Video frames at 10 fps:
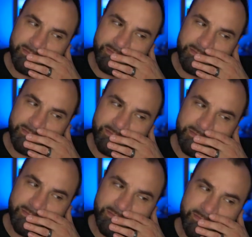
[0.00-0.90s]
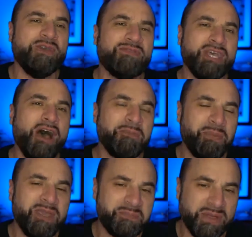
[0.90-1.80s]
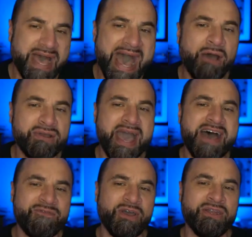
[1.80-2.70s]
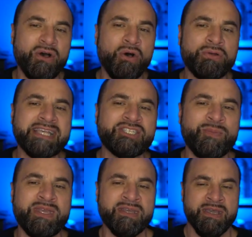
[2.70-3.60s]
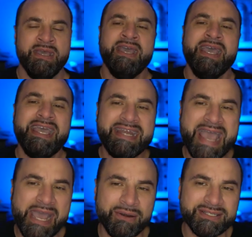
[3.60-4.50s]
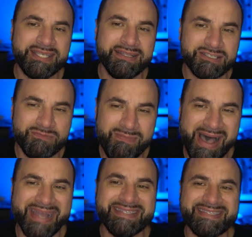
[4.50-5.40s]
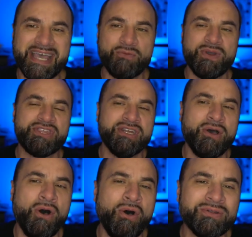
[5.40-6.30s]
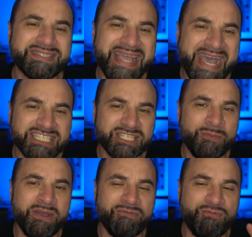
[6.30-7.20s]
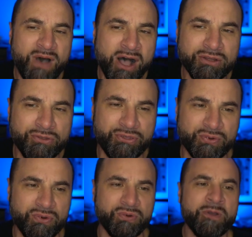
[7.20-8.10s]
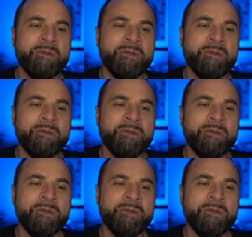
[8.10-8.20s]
I'm afraid we've taught people how to have an Old Testament inheritance mindset with an Old Testament follow through.